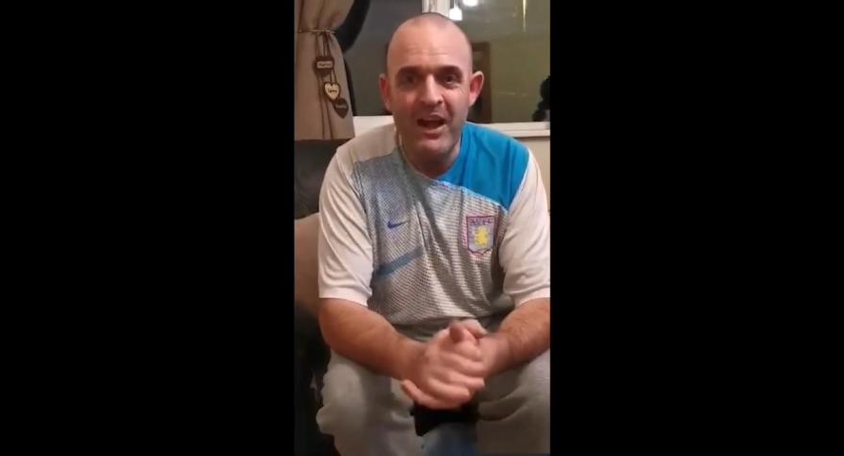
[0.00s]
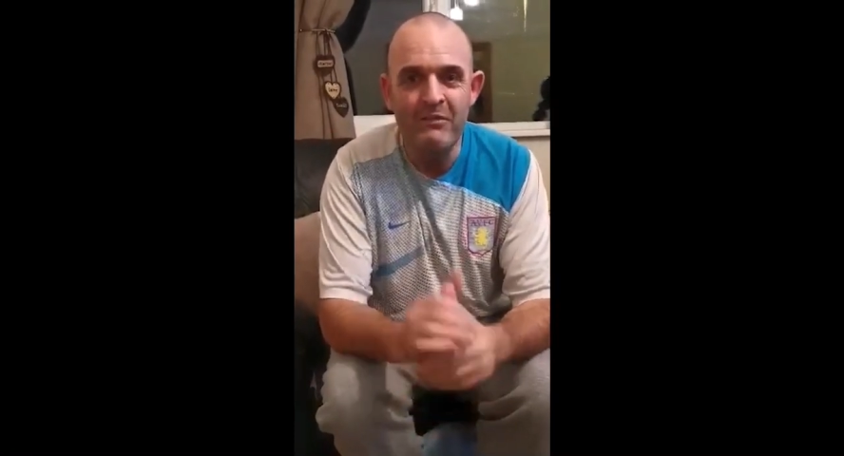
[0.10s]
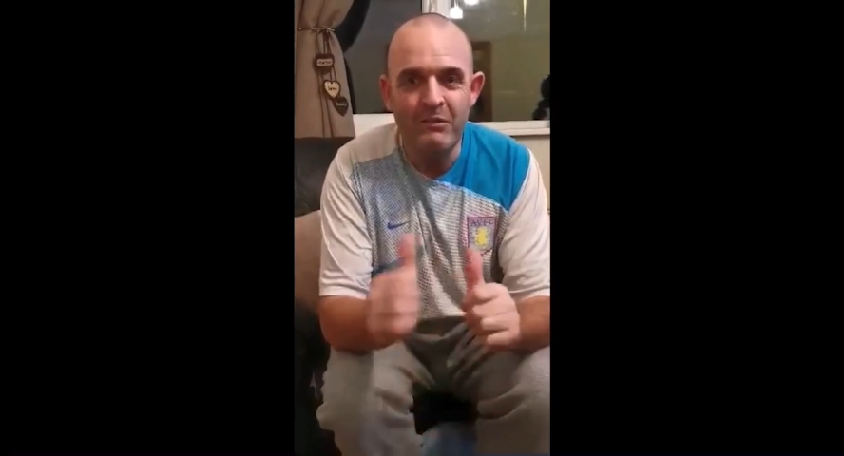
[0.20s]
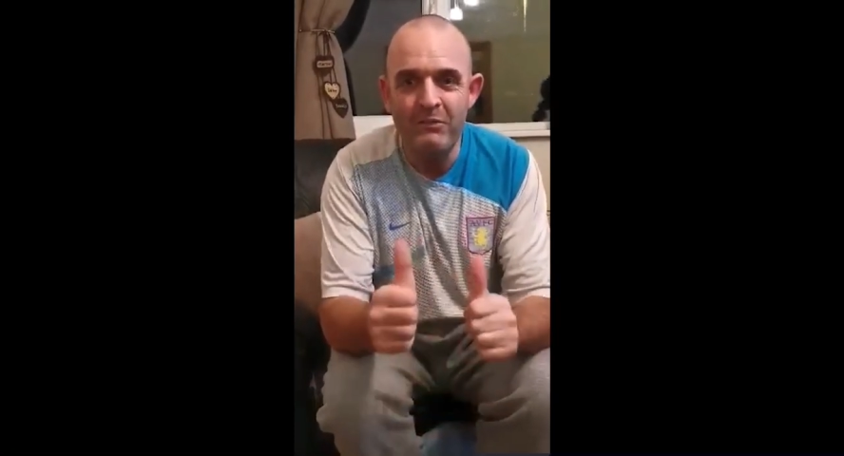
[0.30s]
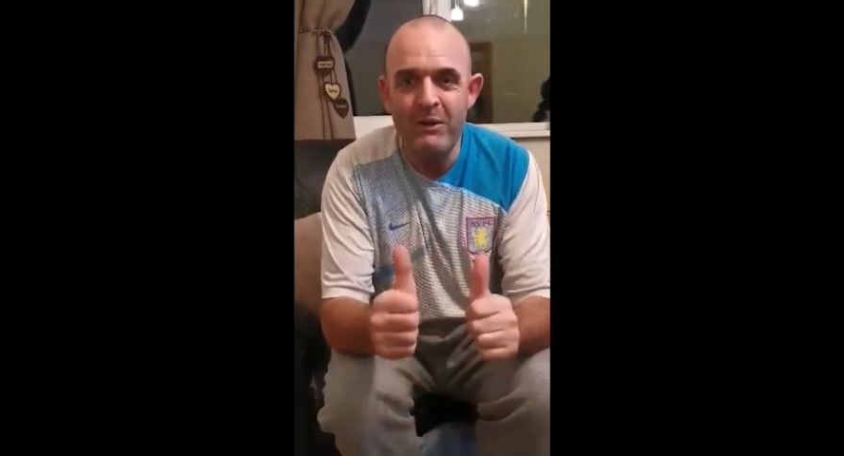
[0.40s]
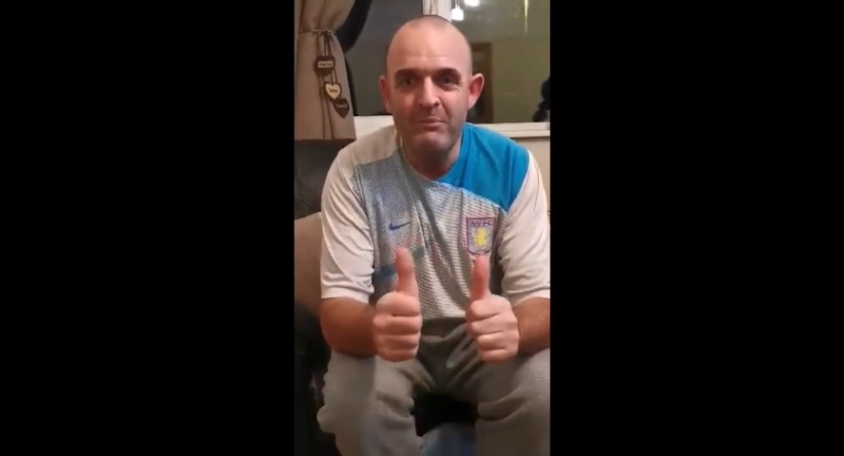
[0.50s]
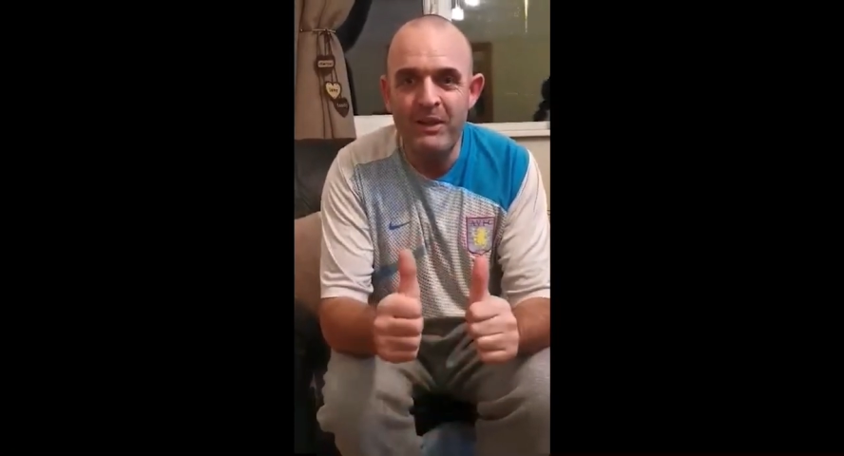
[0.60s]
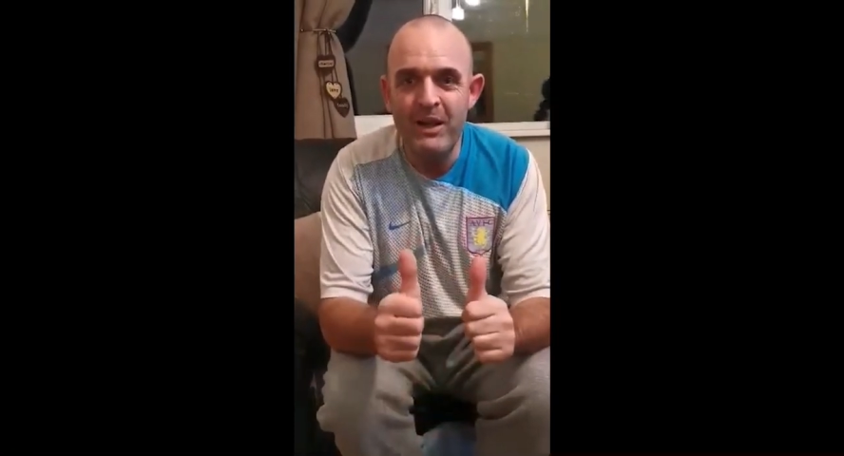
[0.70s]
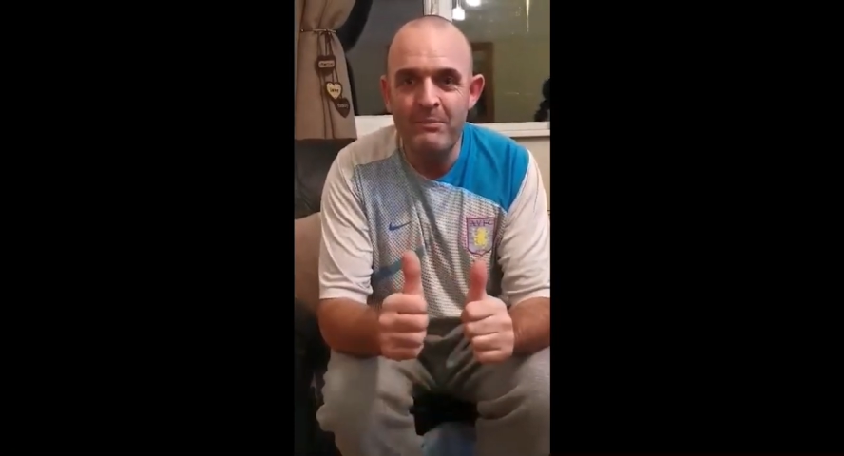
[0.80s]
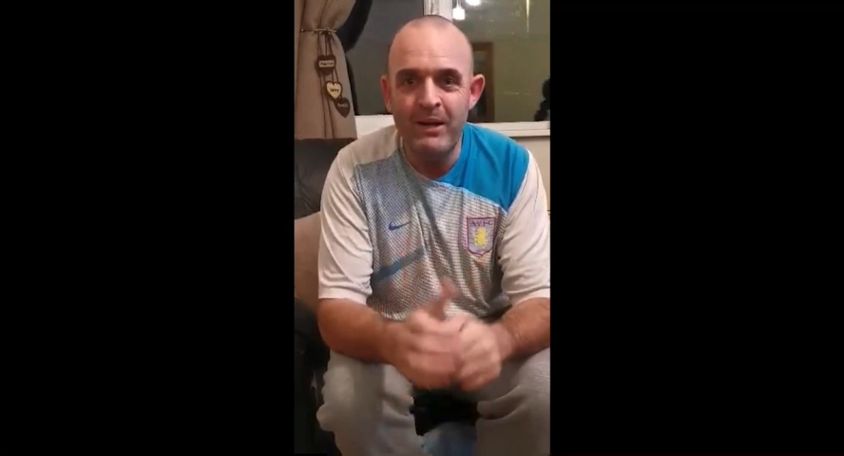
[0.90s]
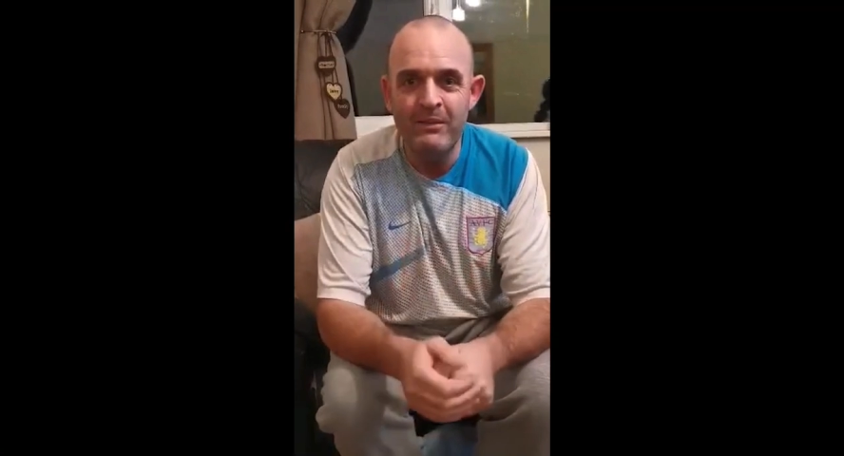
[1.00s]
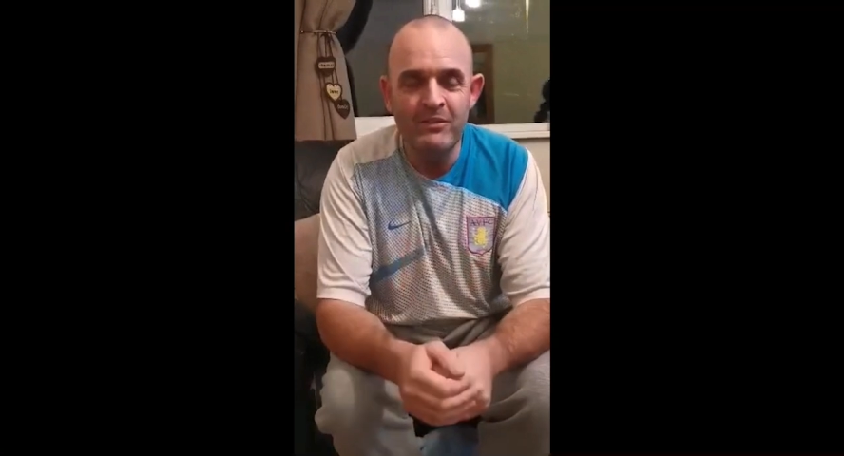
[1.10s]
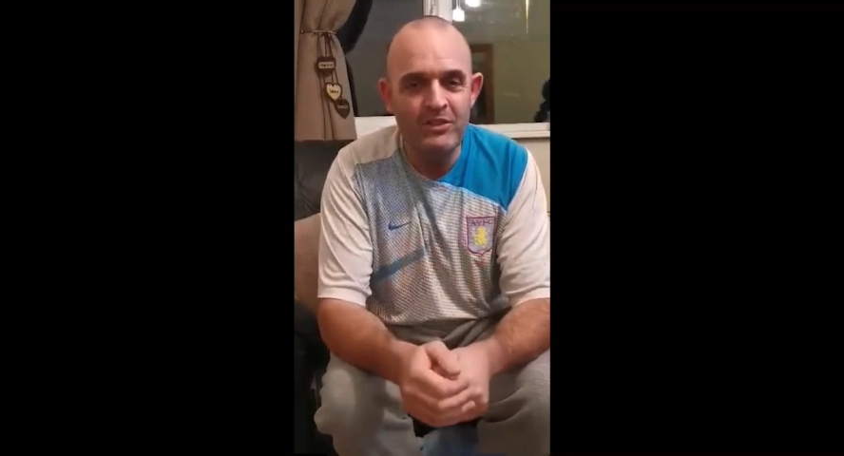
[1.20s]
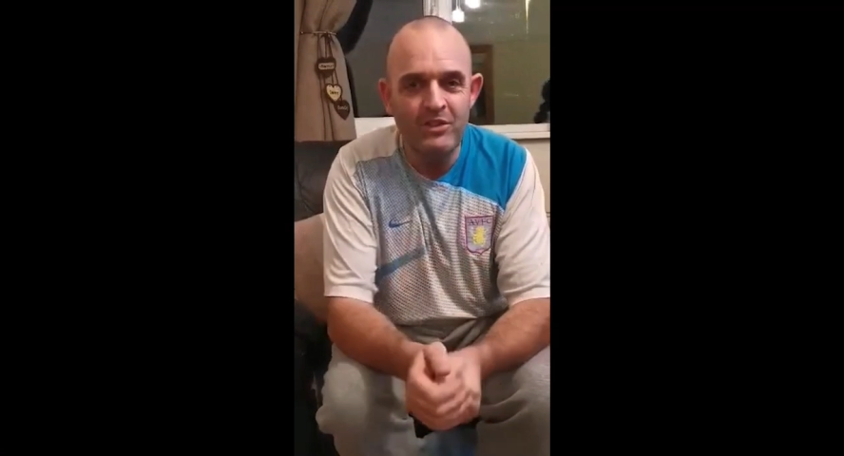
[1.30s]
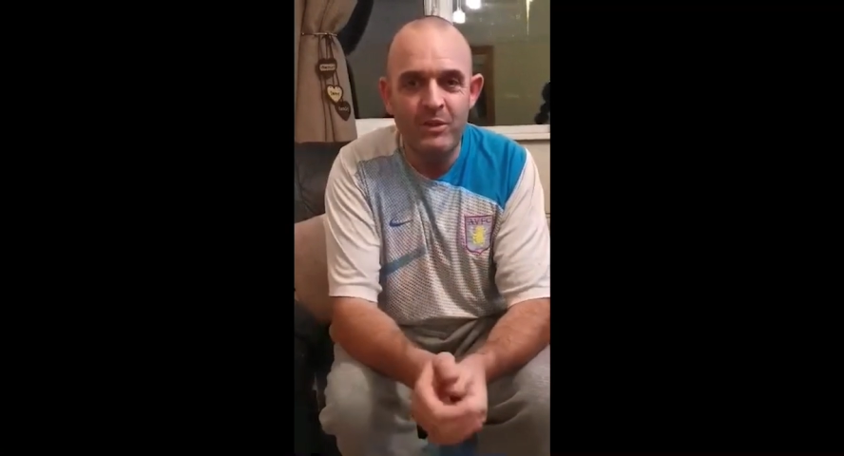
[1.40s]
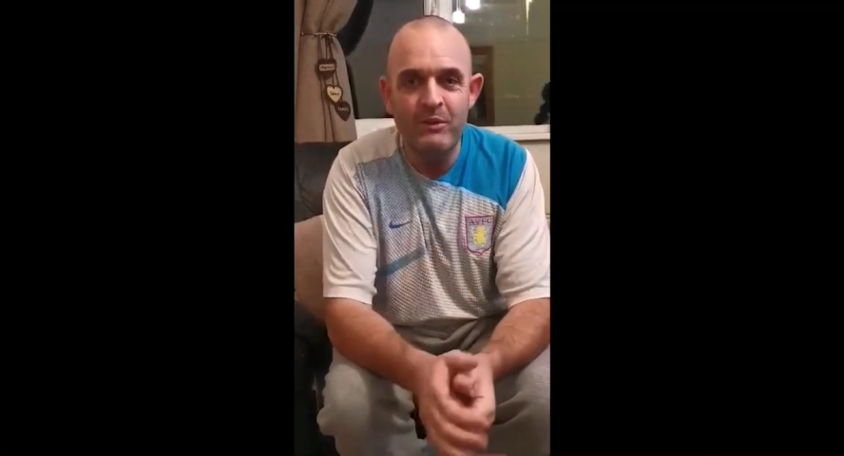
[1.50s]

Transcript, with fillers: Have a fab day, mate. I'm sorry